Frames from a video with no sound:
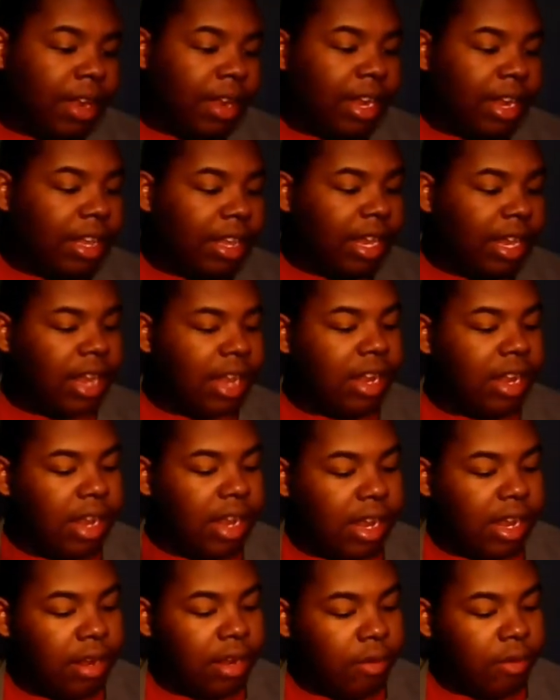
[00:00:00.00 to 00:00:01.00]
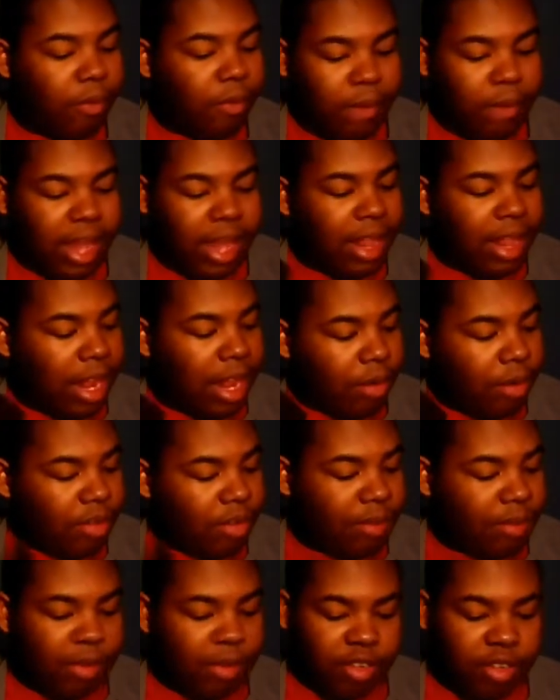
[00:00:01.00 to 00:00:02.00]
an intended way that it was
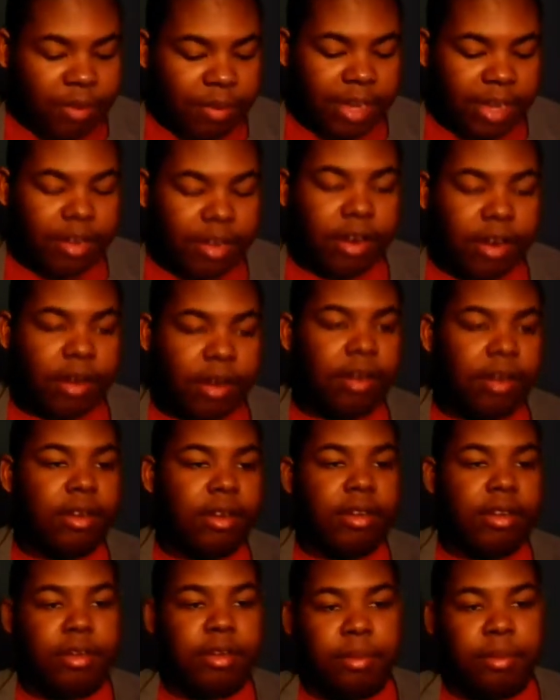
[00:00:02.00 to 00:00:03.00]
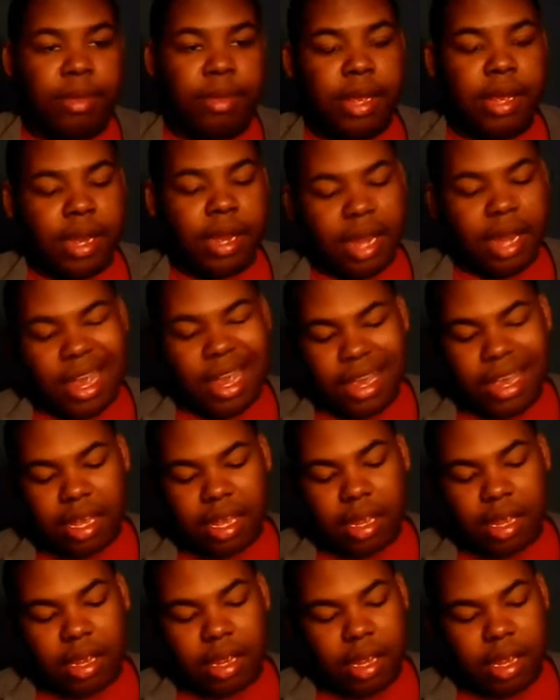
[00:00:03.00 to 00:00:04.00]
supposed to be turned, but like
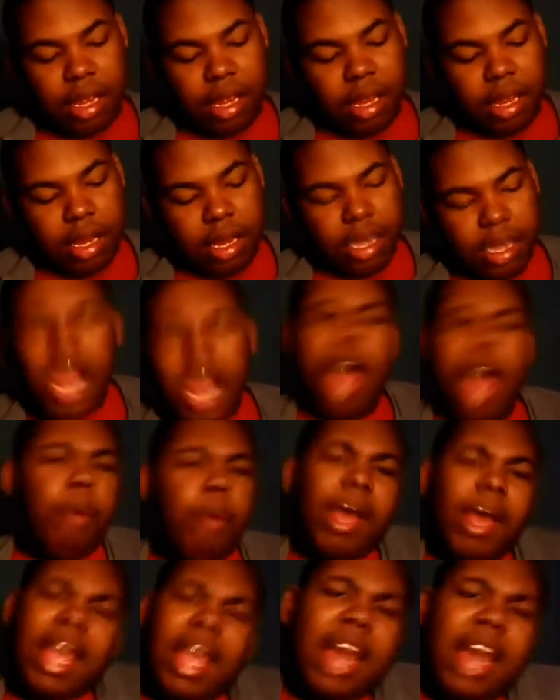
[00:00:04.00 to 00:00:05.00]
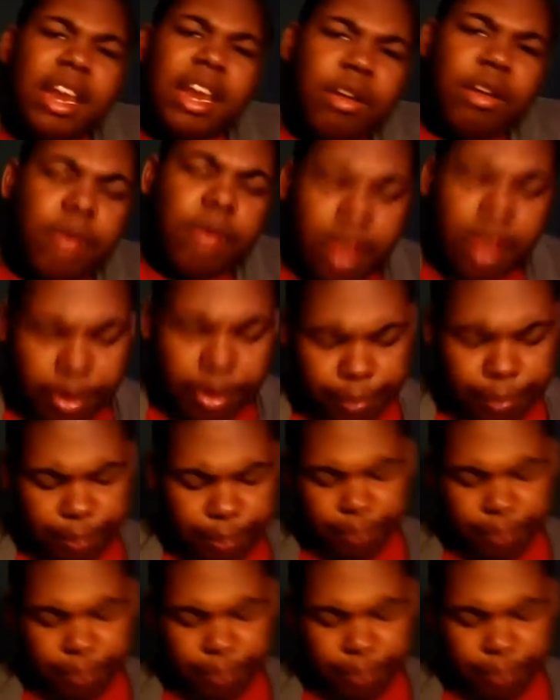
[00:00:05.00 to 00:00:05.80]
now I kind of don't care.